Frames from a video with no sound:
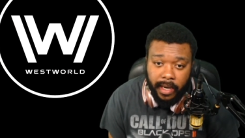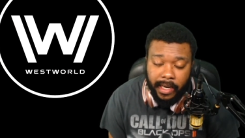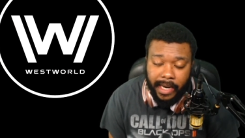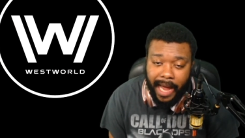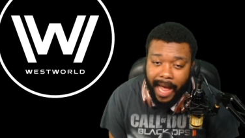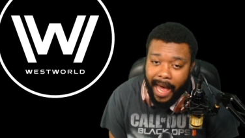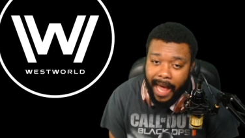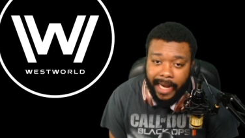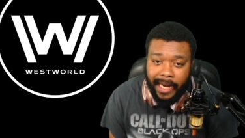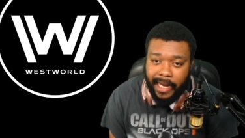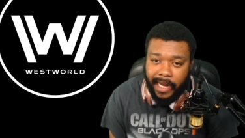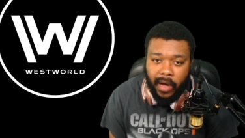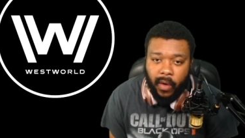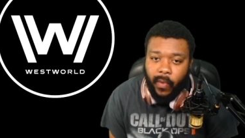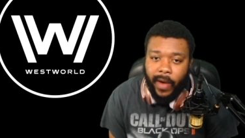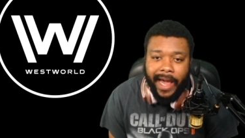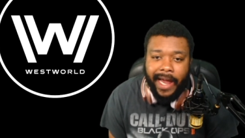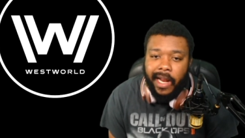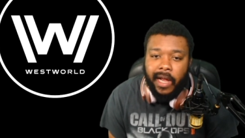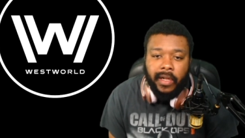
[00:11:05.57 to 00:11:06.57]
nah, nigga,
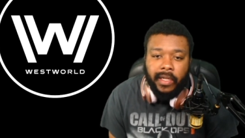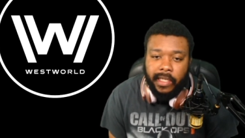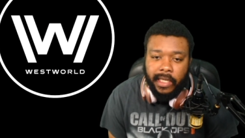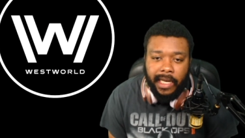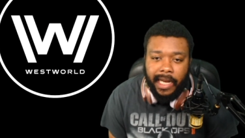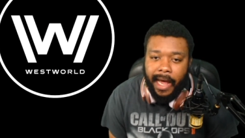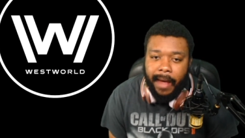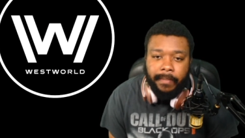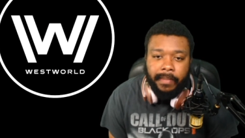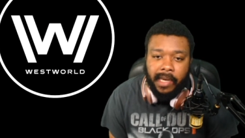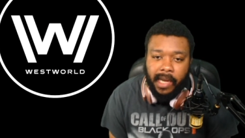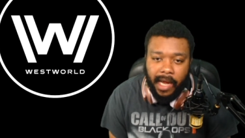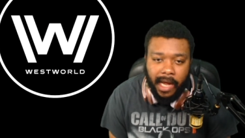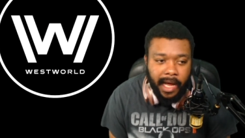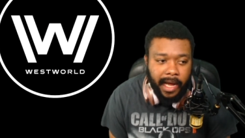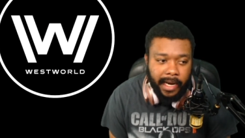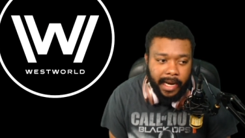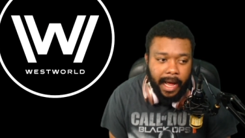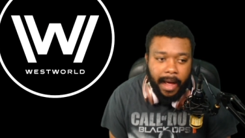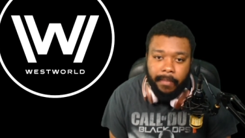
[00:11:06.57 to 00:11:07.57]
wait until I'm done.